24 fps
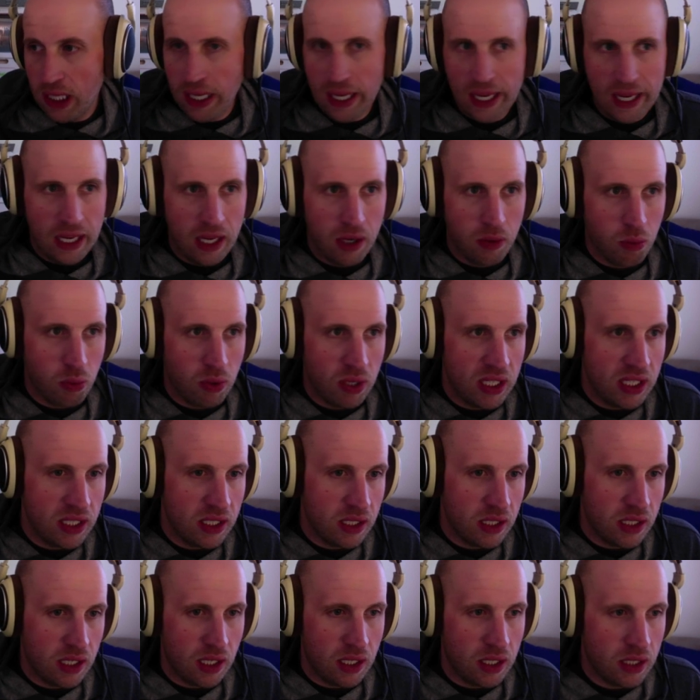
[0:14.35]
And what
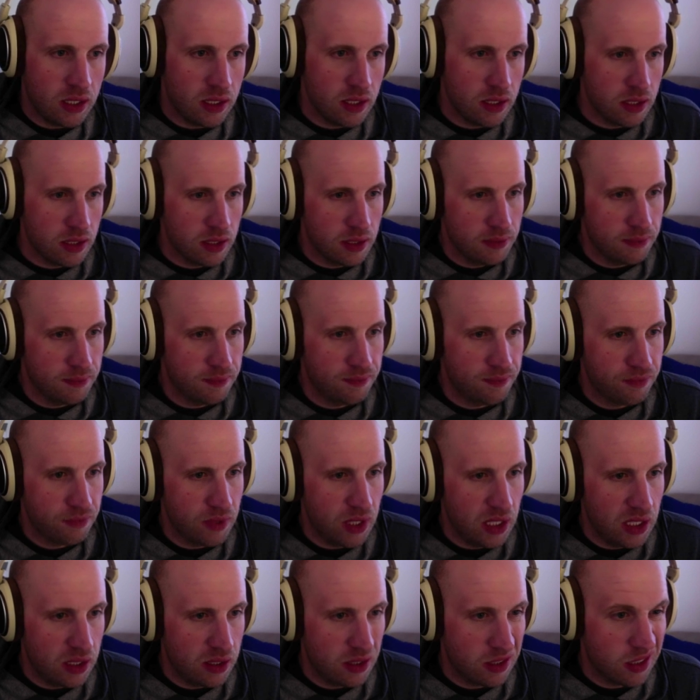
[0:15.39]
it does
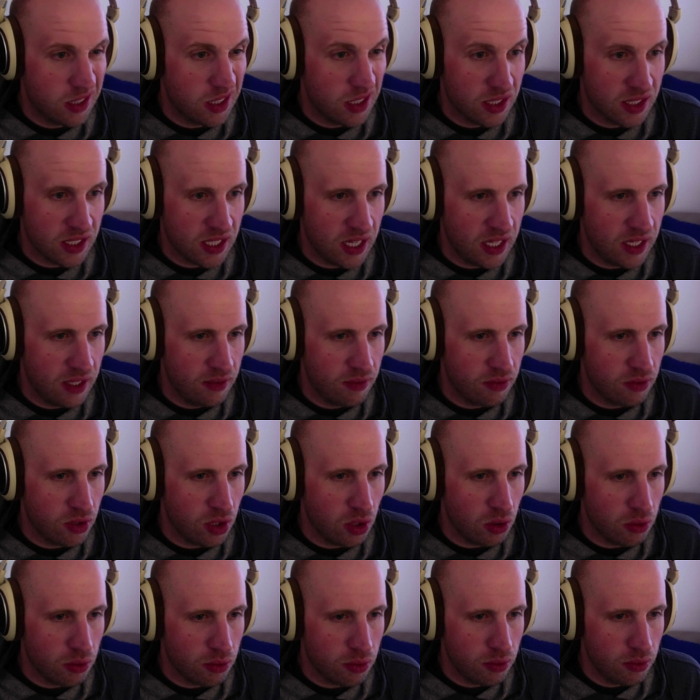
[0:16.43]
is just kind of
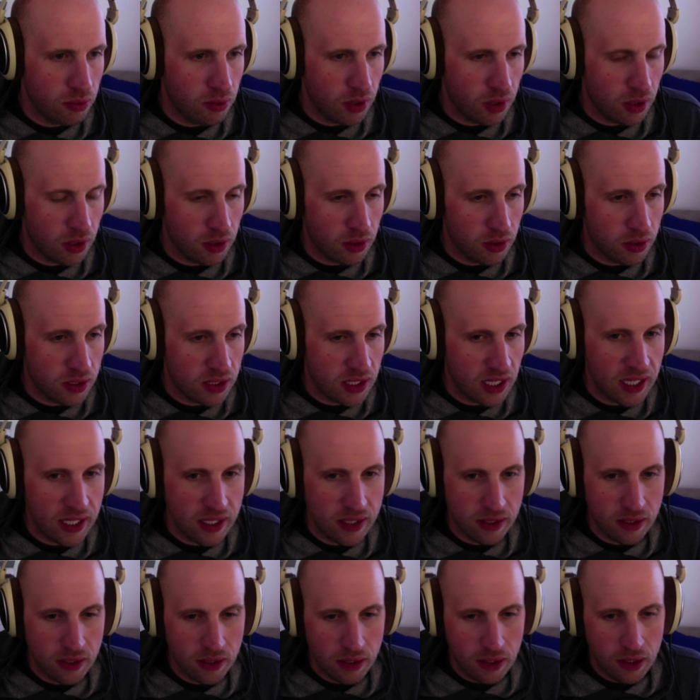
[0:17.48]
go through your
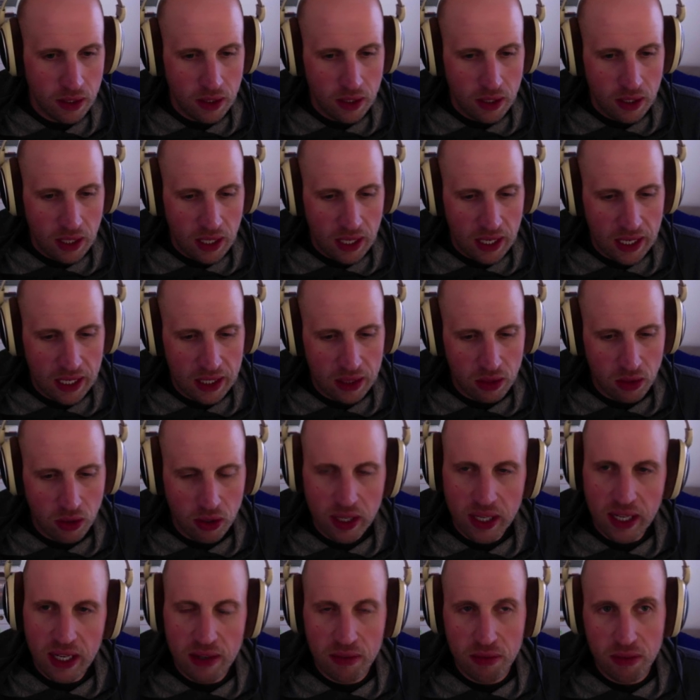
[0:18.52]
site and
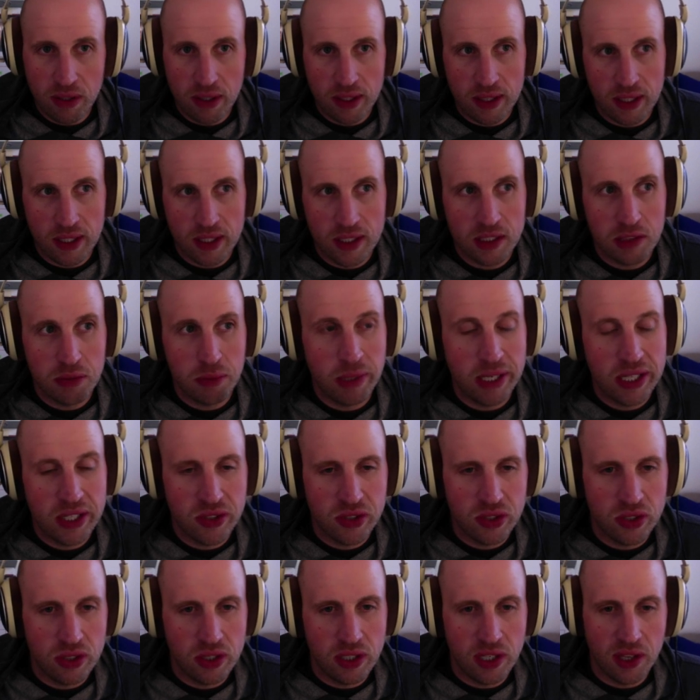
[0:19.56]
look at everything to make
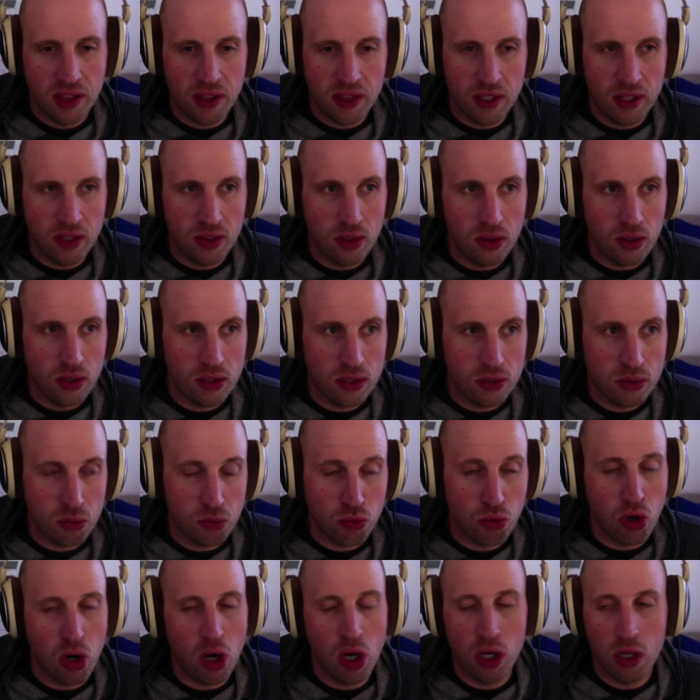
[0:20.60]
sure nothing looks
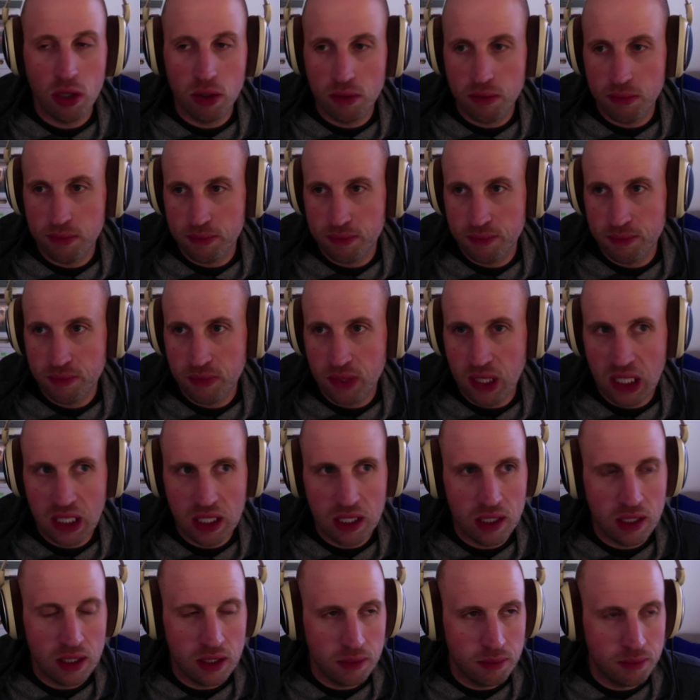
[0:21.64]
wrong.
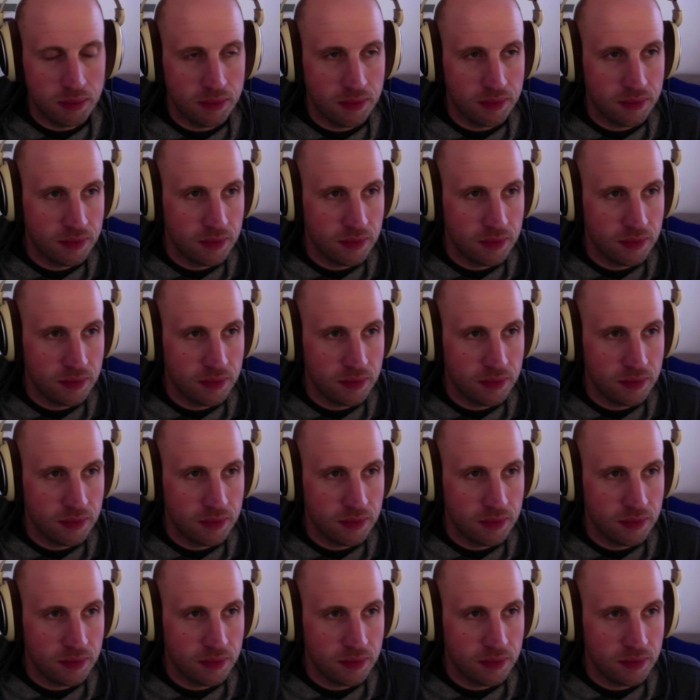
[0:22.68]
Um,